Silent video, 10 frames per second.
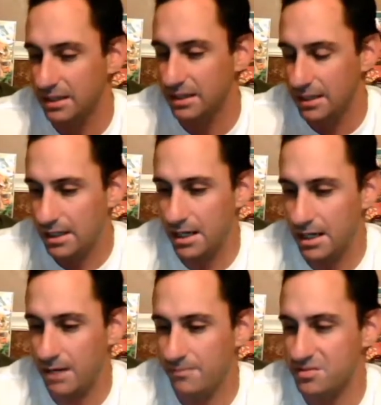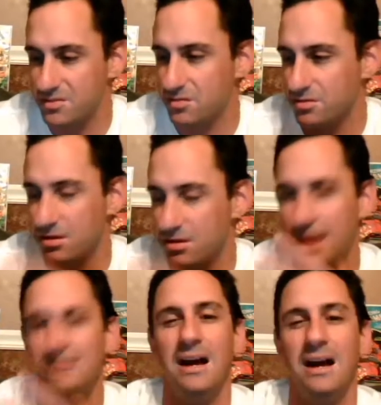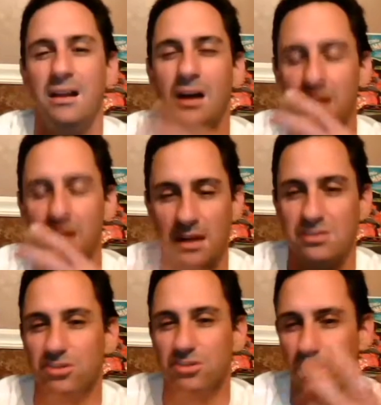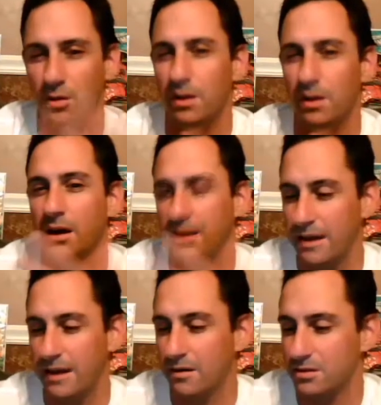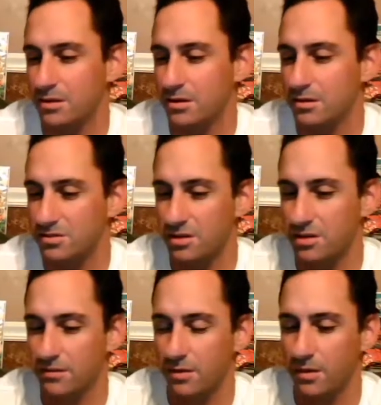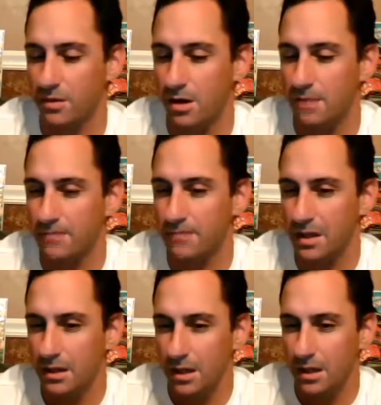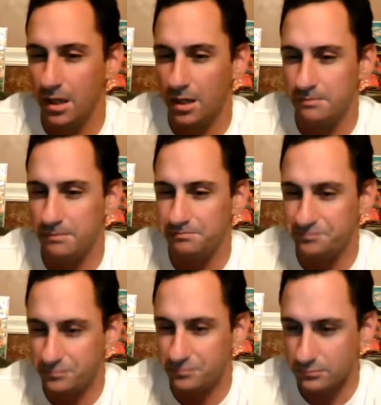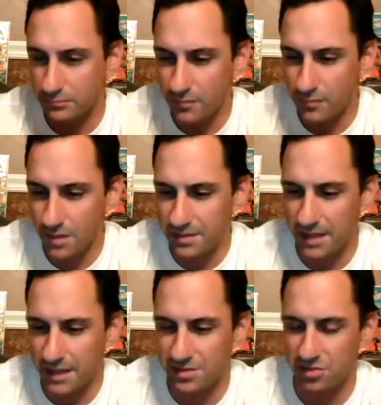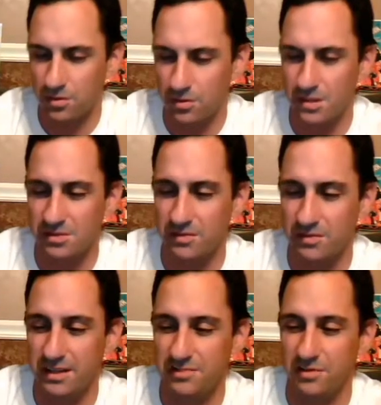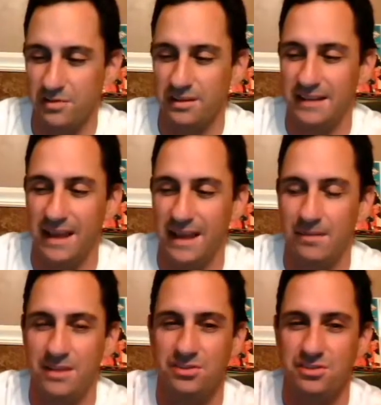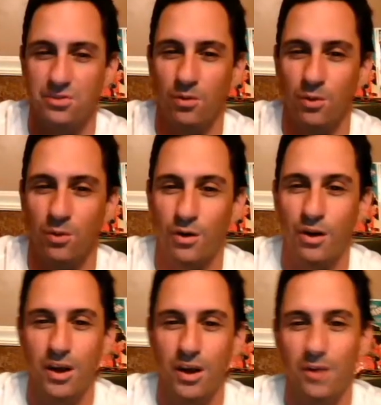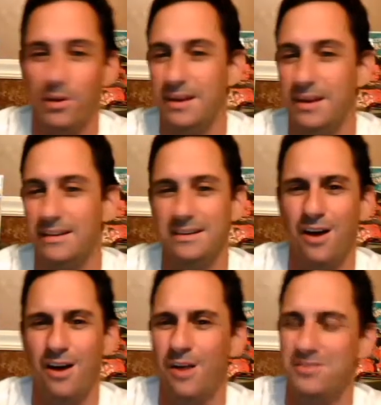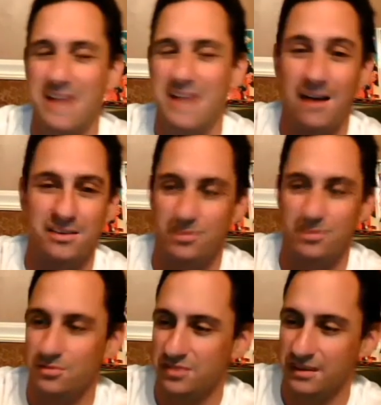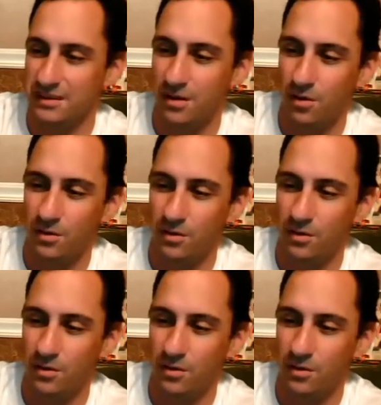So there's a lot of dialogue, a lot of story, a lot of character stuff going on. Um, Dinosaurus, when he's really damaged or when he calms down, he's almost like the Hulk.